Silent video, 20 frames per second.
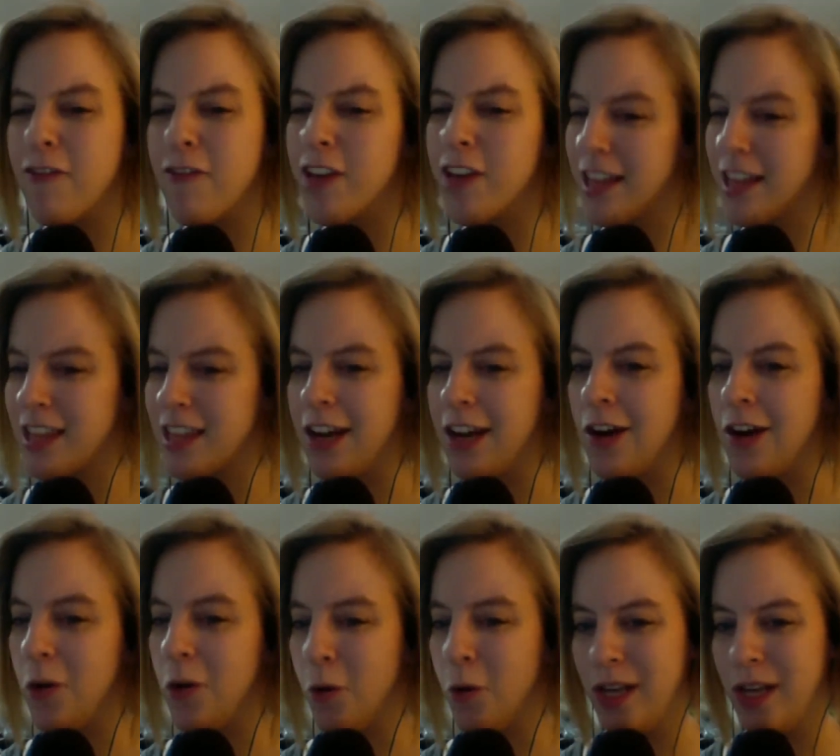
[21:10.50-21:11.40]
like that
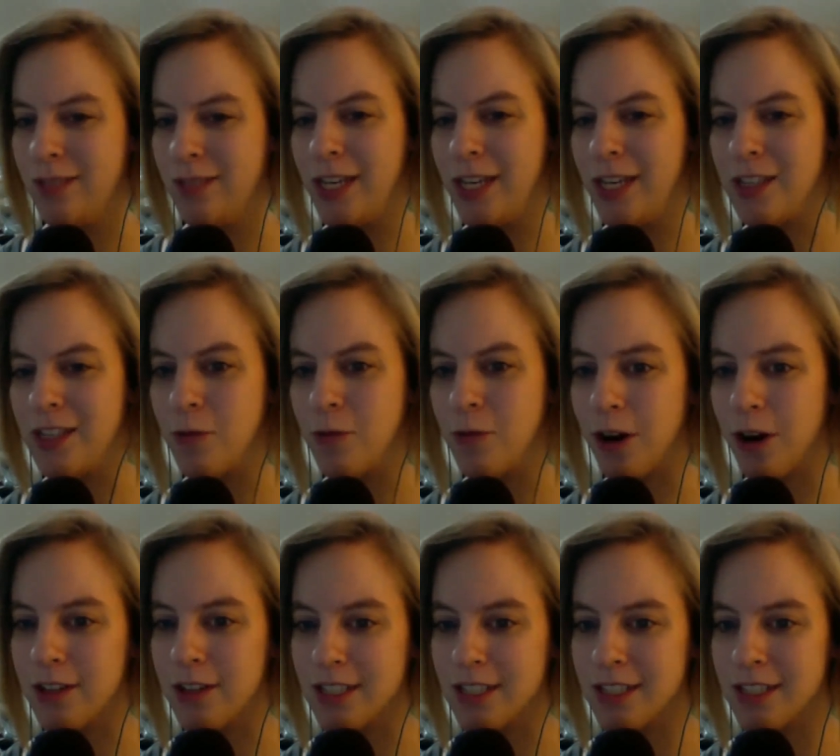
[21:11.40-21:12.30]
always makes it
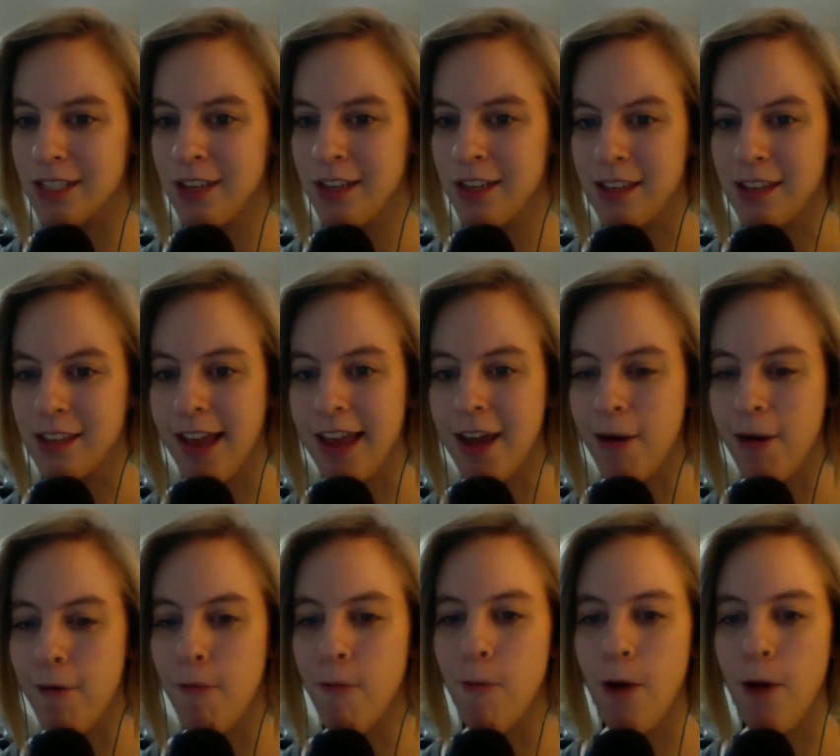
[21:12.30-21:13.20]
worse. Like
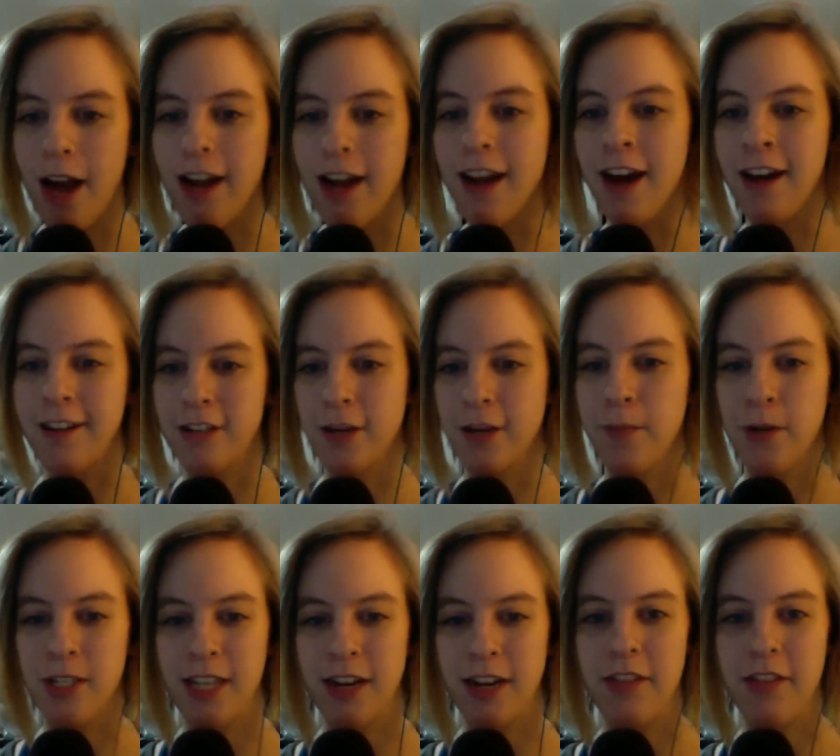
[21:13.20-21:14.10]

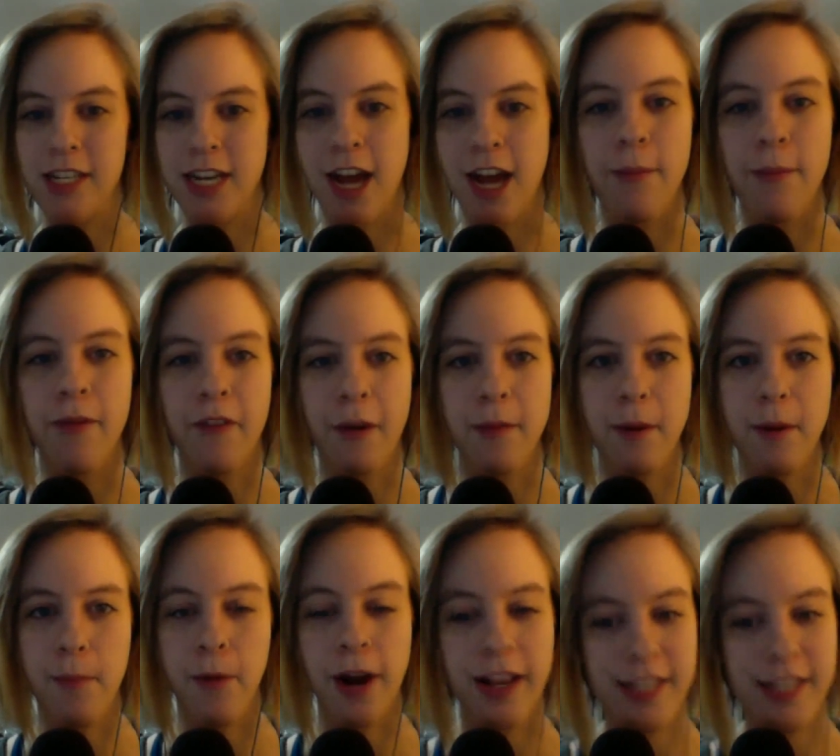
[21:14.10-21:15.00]
100% of the time if I'm
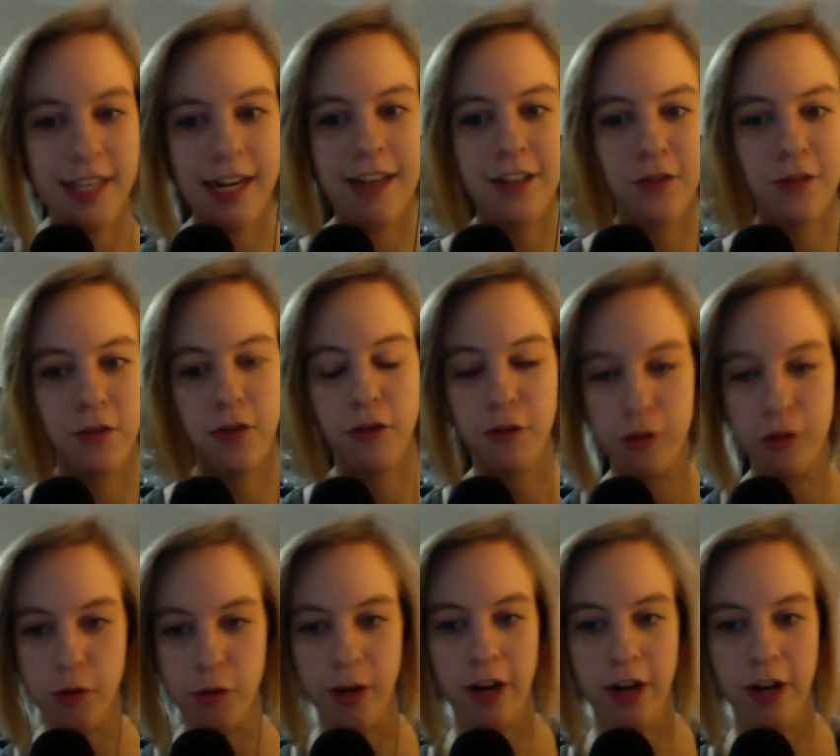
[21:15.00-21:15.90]
depressed and I scroll through
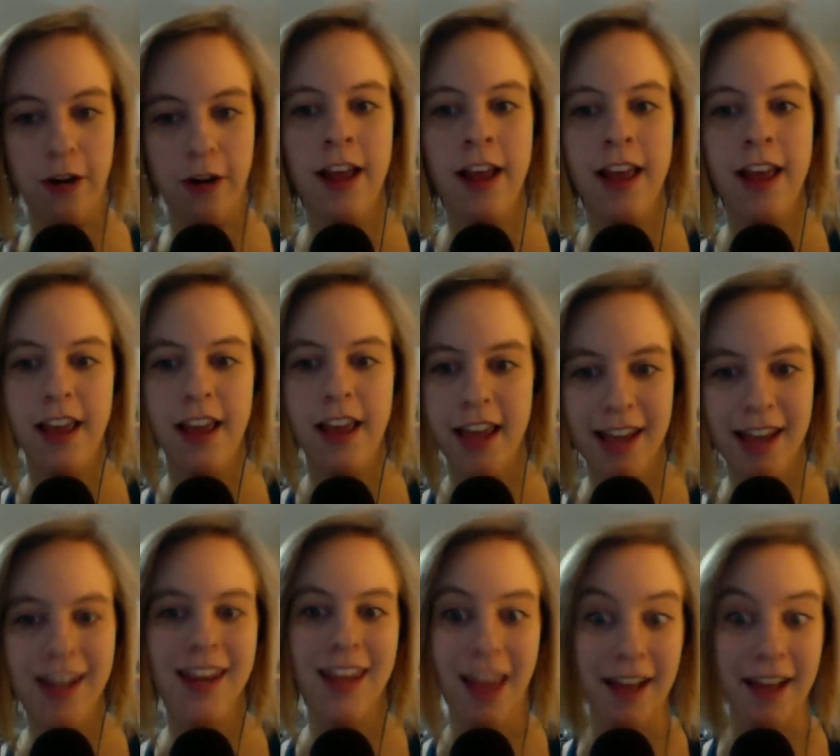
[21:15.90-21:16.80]
Twitter,
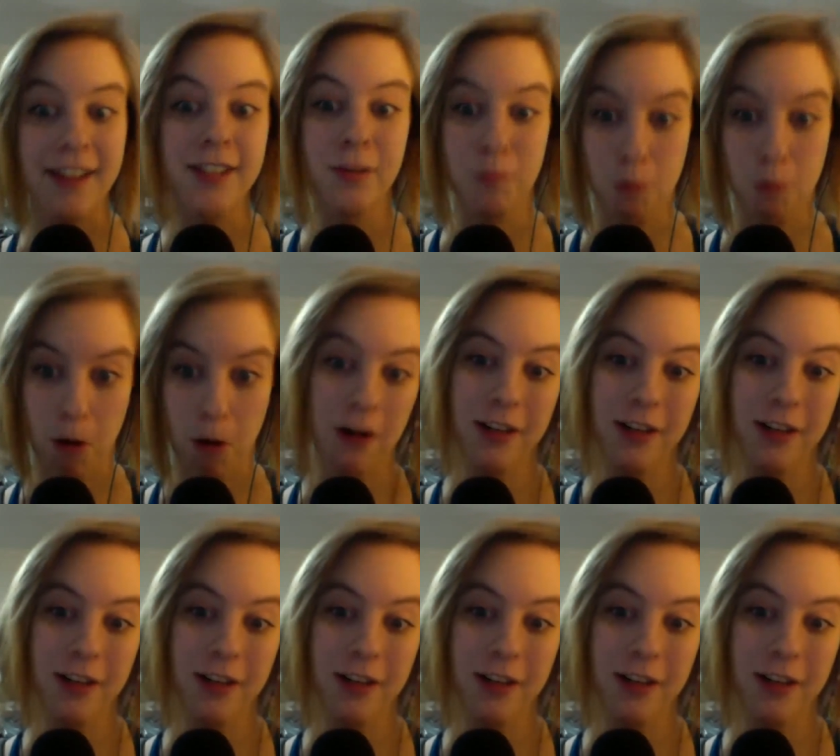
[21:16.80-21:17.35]
it gets worse.